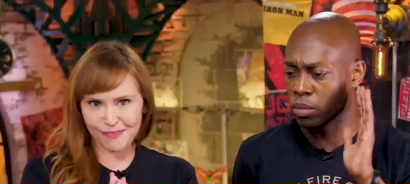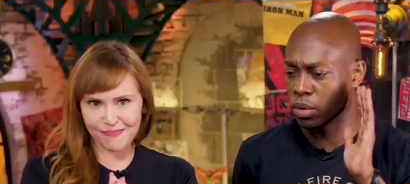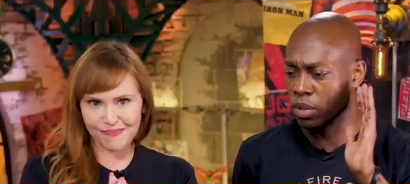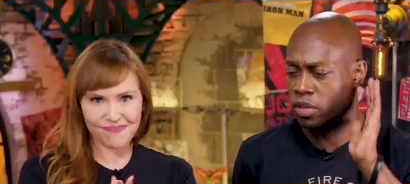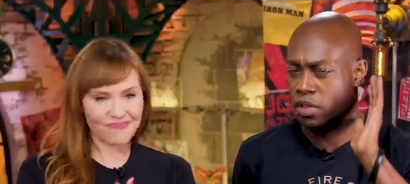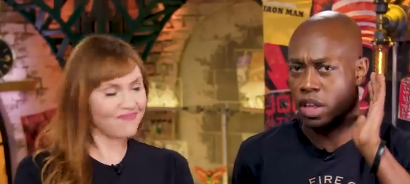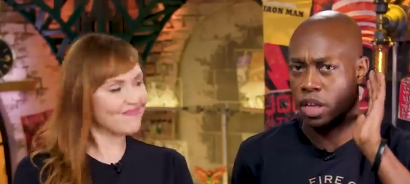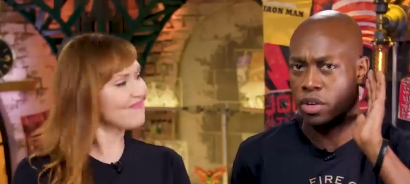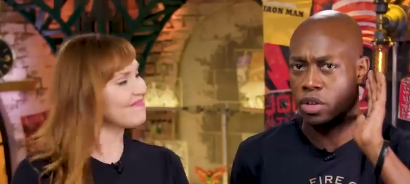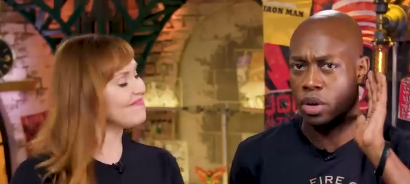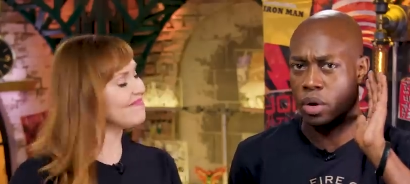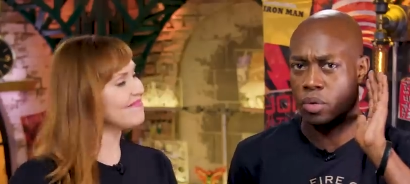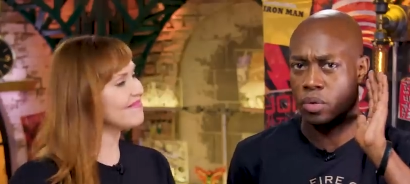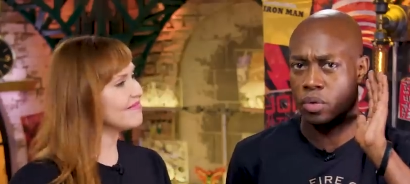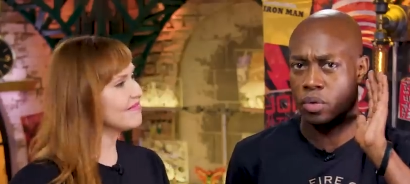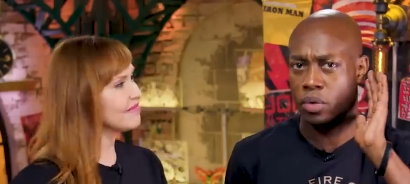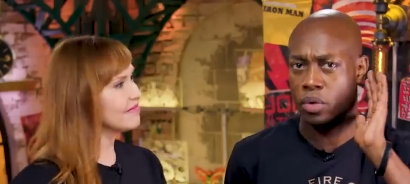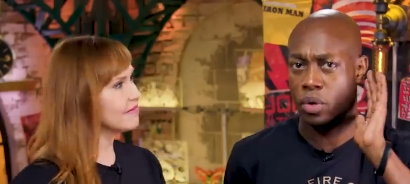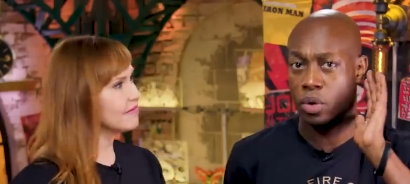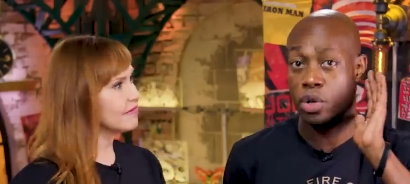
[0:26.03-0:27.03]
Speaker 1: what's that? You
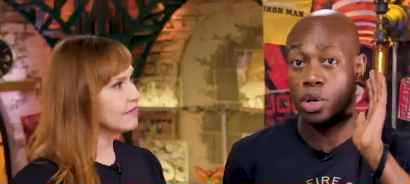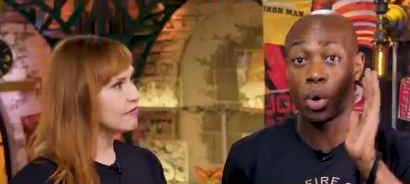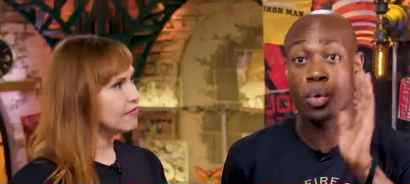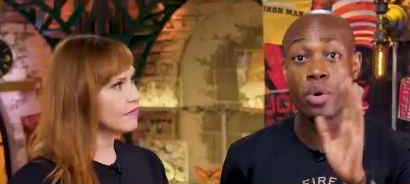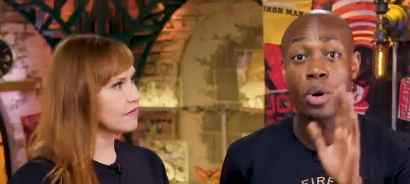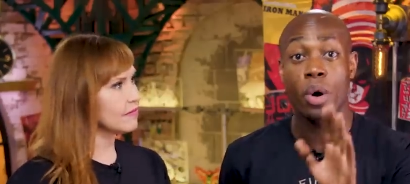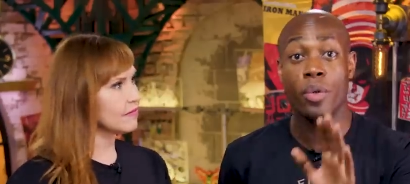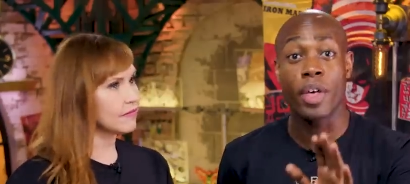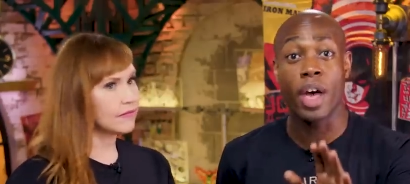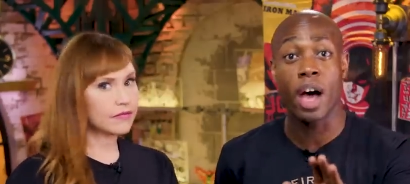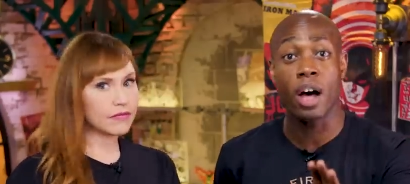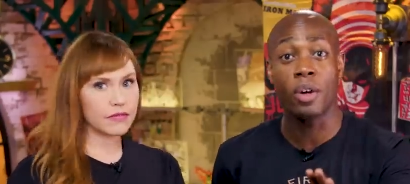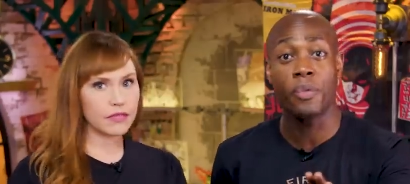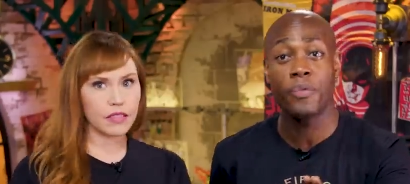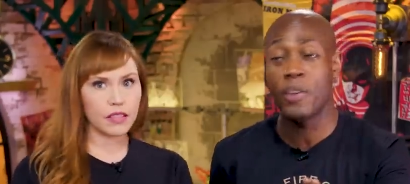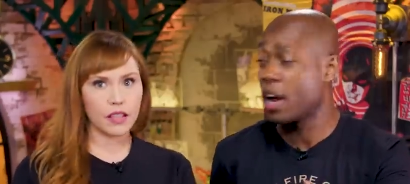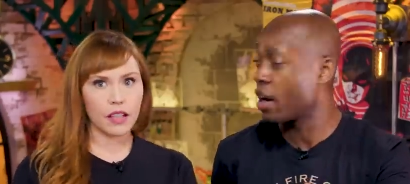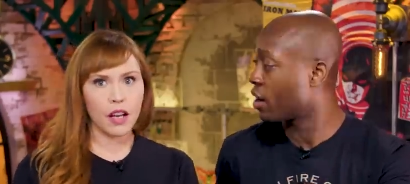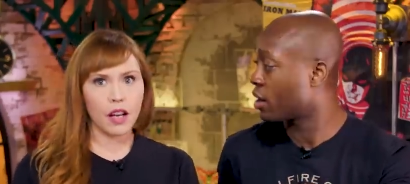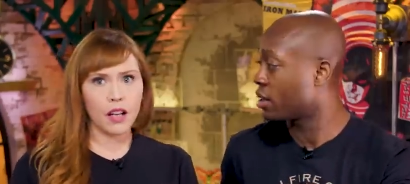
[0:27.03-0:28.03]
don't, oh, you don't know the
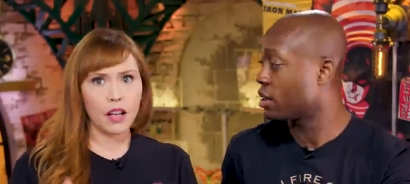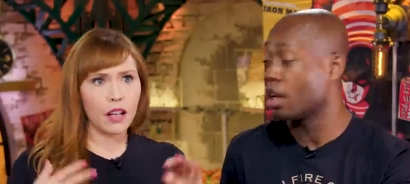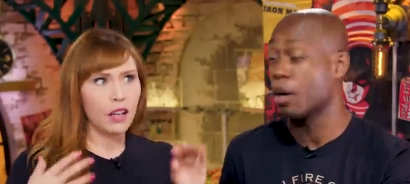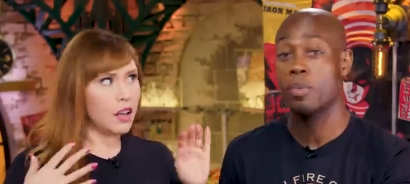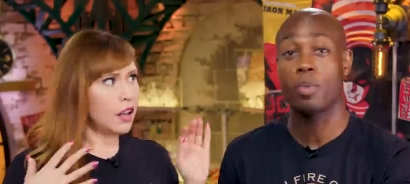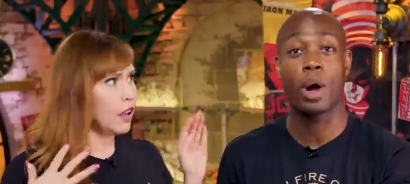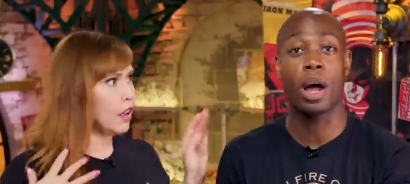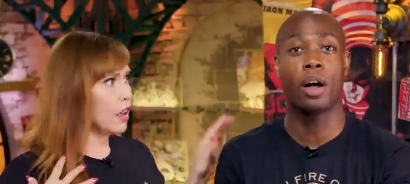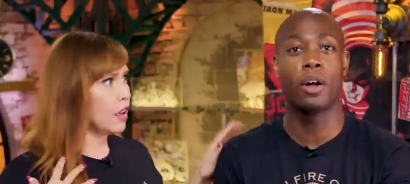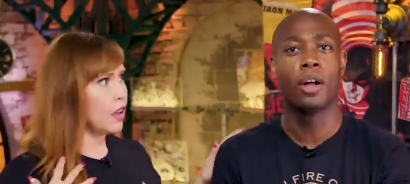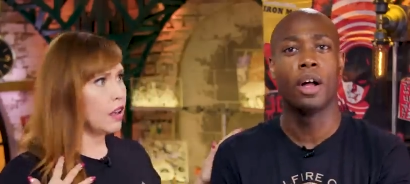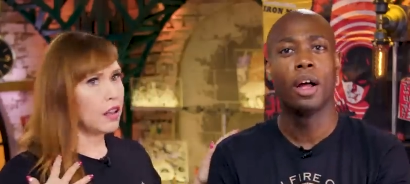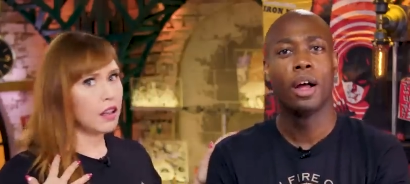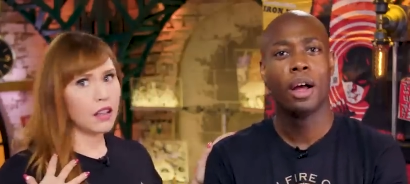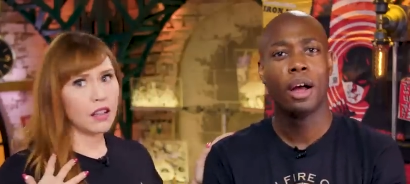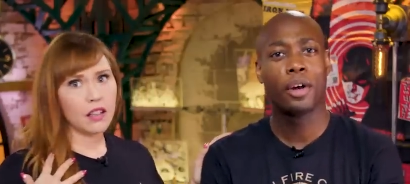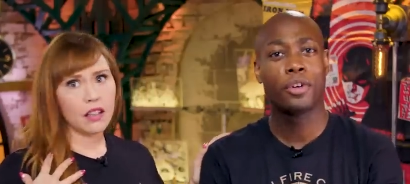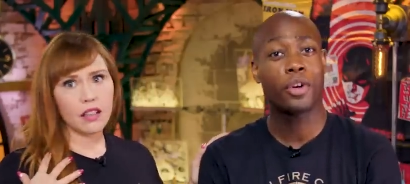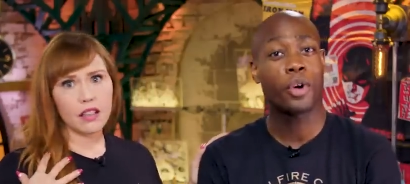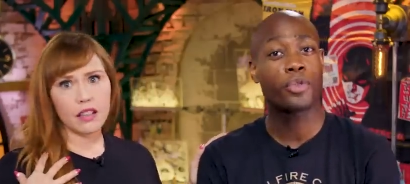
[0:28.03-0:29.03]
Hellfire Club? Well,
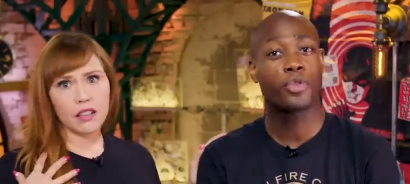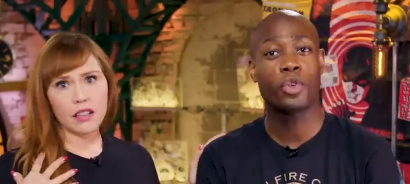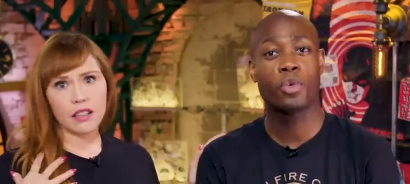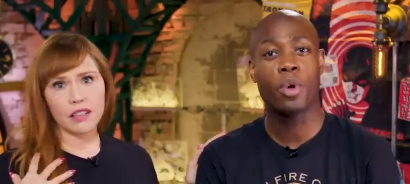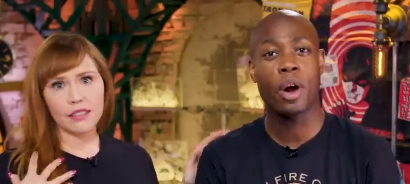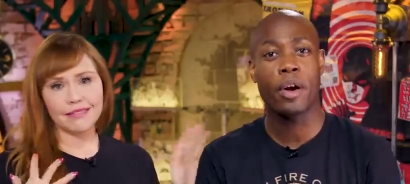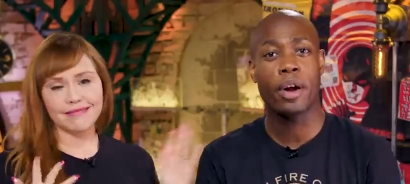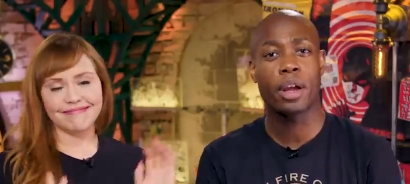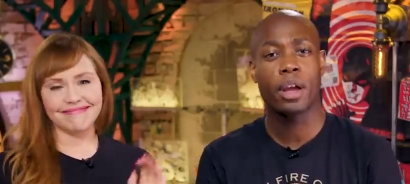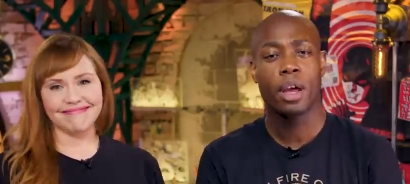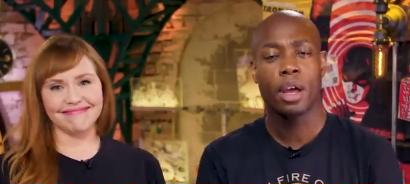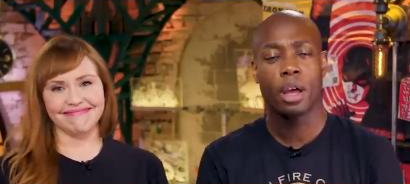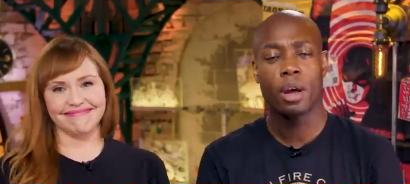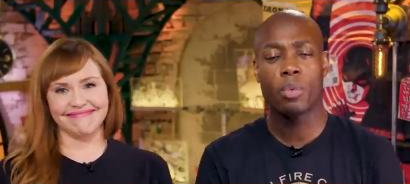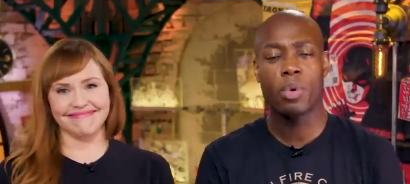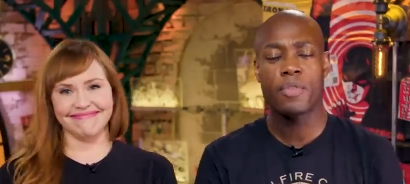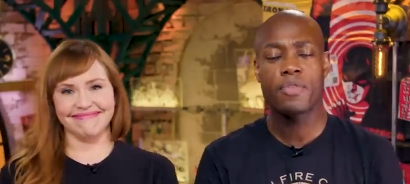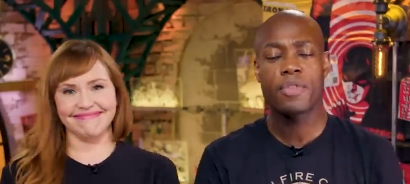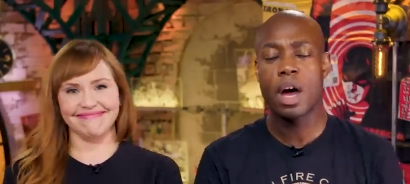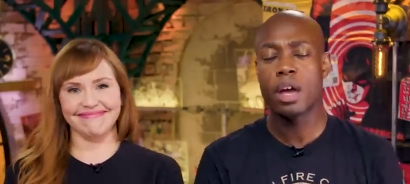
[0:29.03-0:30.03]
don't you worry.
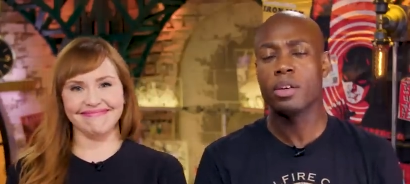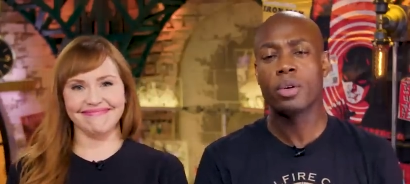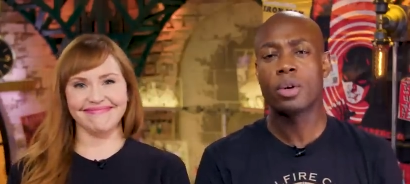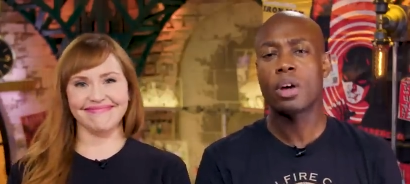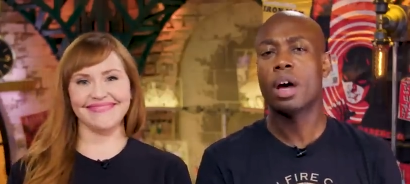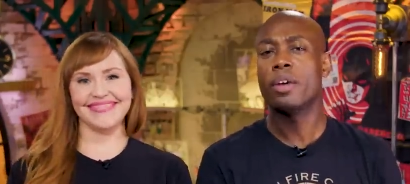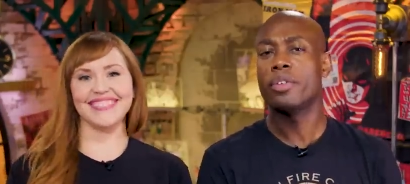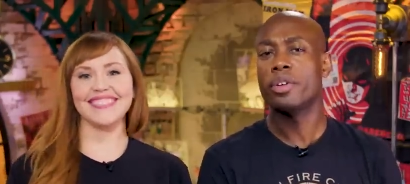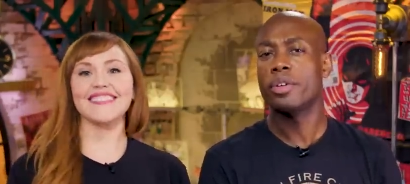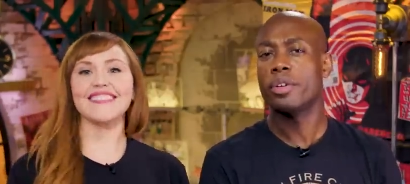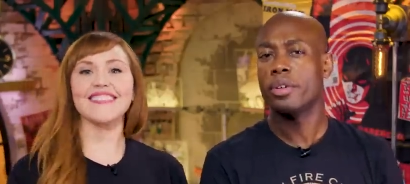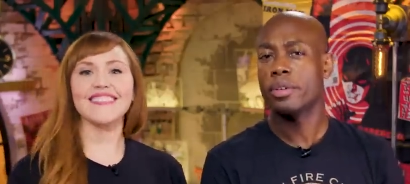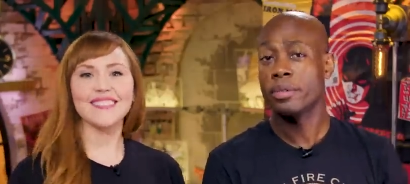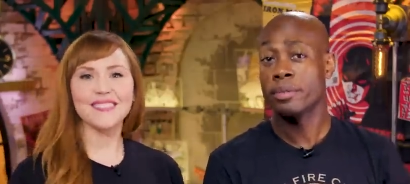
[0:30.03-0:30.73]
We've got you covered.